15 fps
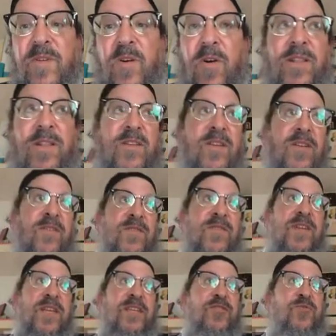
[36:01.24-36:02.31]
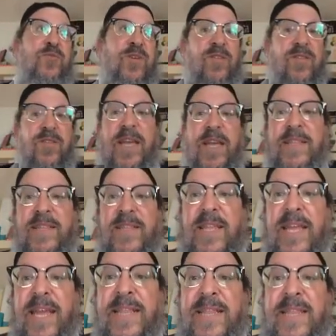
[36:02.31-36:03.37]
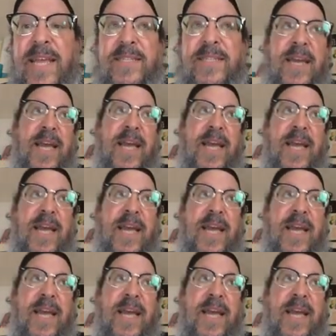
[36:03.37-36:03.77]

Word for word: all of Israel at, at that